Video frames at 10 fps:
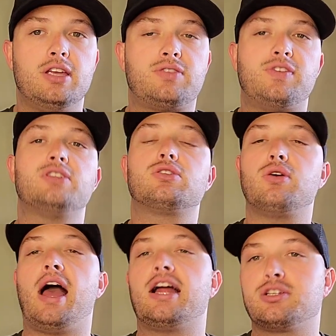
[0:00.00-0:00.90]

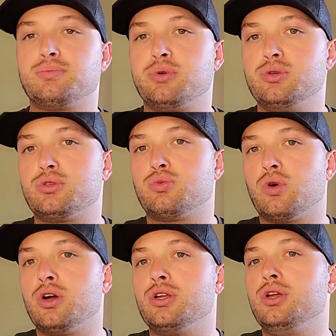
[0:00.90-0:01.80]
physical attributes
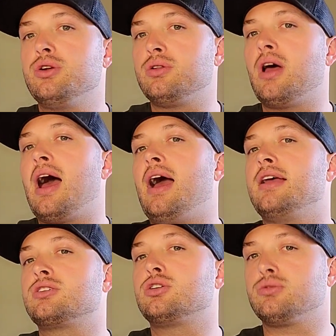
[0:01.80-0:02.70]
weren't
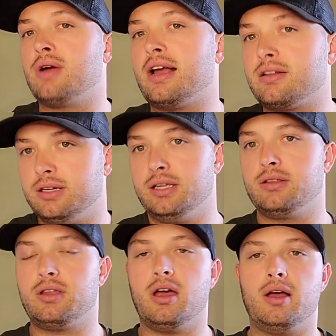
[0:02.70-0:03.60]
utilized correctly.
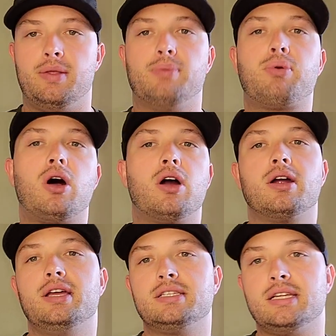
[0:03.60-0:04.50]
The
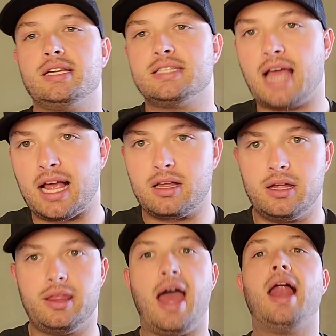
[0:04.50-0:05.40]
bar isn't
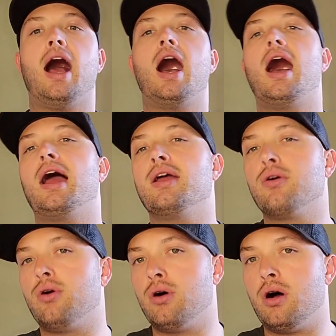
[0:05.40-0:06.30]
exactly that high
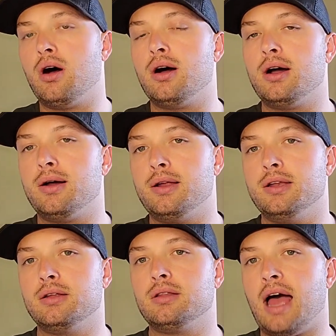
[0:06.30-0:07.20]

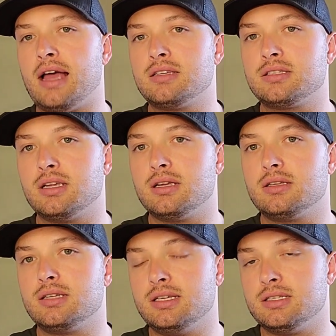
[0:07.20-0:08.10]
on last
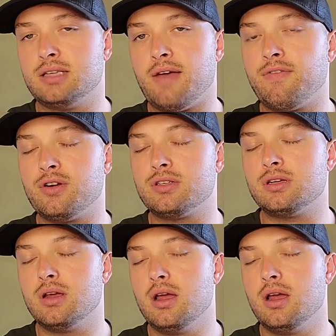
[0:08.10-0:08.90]
season's efforts,